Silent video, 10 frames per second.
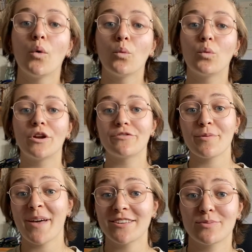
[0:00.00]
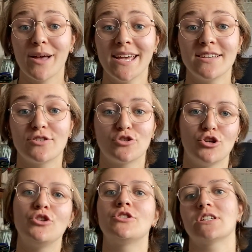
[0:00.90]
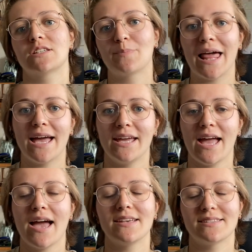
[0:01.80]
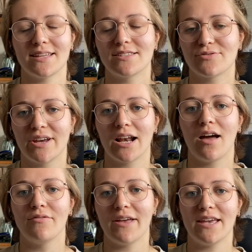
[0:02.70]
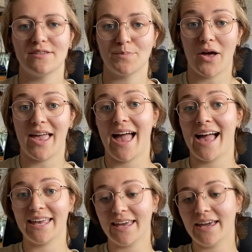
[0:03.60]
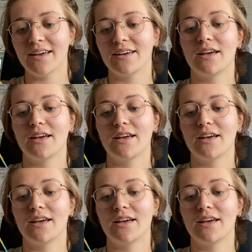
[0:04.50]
One of the best ways to display a sensory glove is by hanging it.